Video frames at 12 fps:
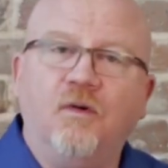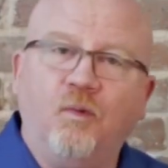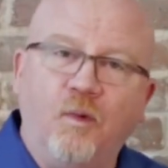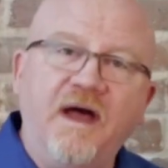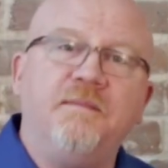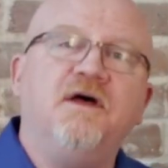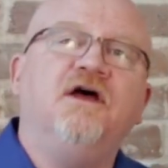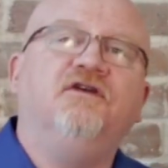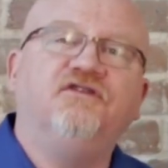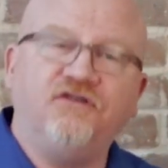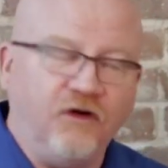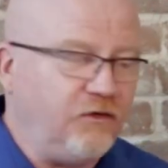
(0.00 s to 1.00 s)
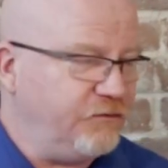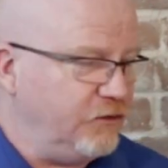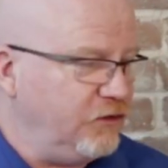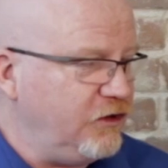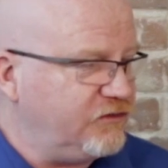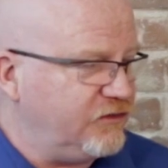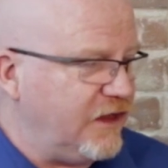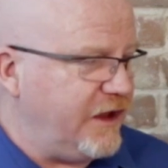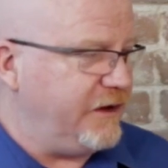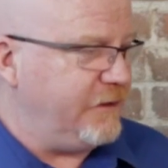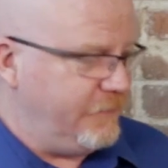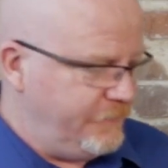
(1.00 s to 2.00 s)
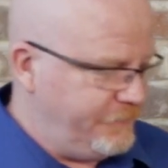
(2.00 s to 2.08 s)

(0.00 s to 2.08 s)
web server looks like.